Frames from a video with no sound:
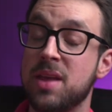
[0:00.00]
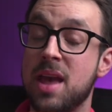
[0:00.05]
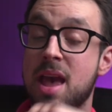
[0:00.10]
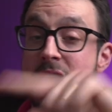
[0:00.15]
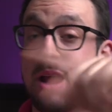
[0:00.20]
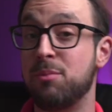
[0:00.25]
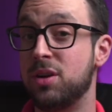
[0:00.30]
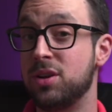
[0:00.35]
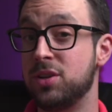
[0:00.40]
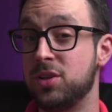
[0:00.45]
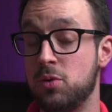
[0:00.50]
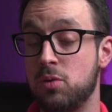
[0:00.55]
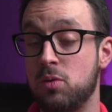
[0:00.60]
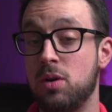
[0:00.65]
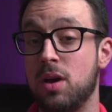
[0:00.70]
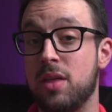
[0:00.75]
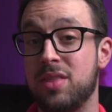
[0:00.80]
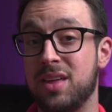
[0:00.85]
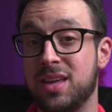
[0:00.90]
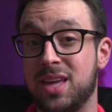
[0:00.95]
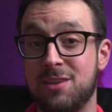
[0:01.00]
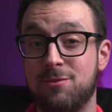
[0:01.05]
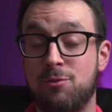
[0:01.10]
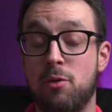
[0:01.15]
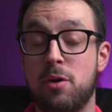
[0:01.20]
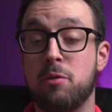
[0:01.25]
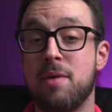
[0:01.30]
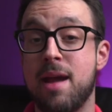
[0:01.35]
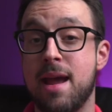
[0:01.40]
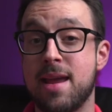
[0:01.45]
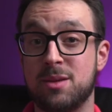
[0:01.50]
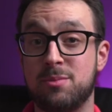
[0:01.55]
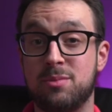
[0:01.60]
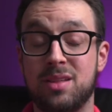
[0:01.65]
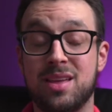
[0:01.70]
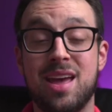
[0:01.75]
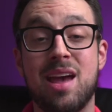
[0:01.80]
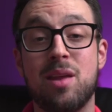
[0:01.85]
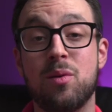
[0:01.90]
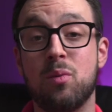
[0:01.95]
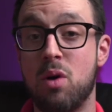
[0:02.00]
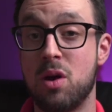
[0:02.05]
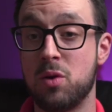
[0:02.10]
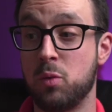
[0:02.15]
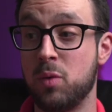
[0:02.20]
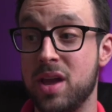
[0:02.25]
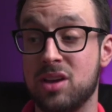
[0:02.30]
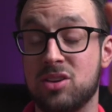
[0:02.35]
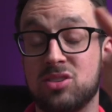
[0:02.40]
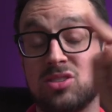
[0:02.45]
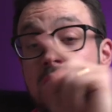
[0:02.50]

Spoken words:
and I'm gonna do the giveaway randomly in 1 week.